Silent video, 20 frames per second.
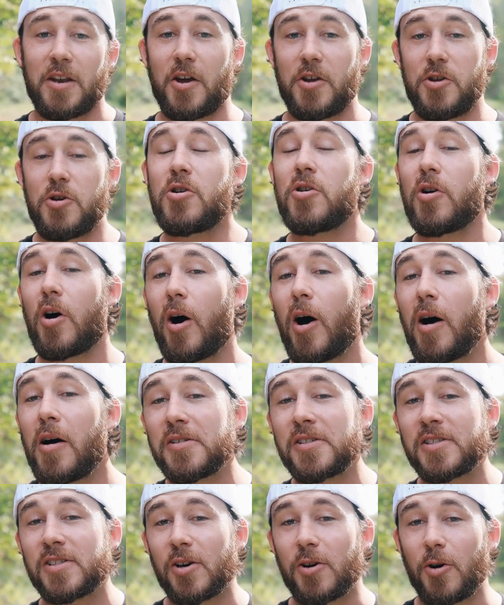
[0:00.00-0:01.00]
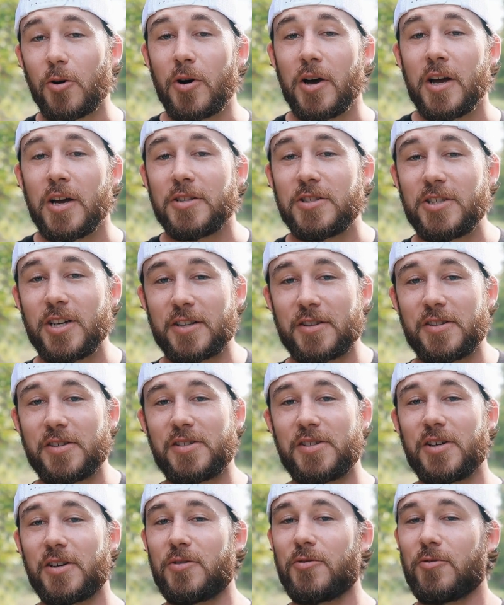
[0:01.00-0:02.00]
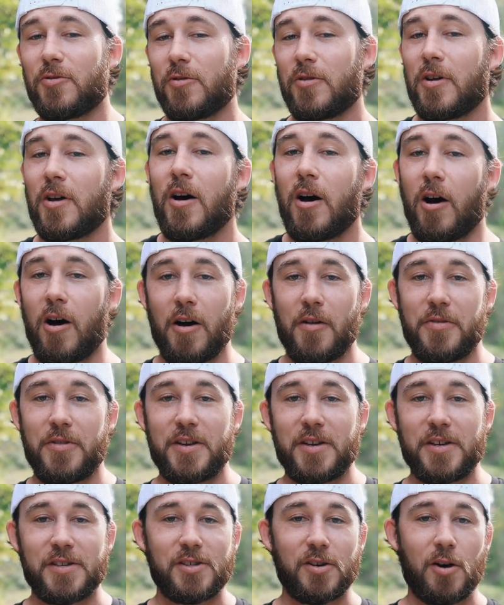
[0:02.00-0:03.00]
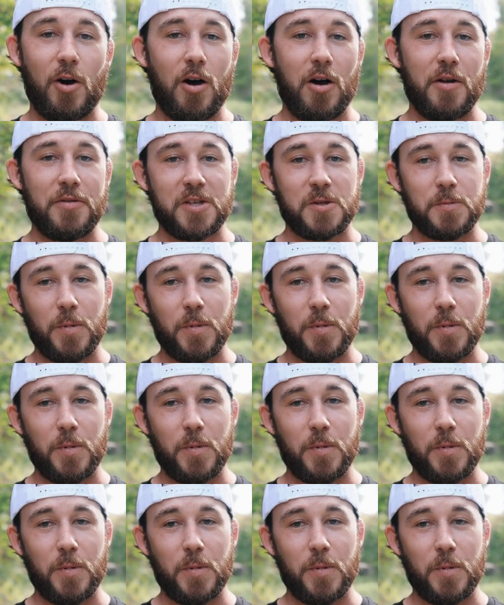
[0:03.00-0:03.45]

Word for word: Now, you can also check the signal on this on the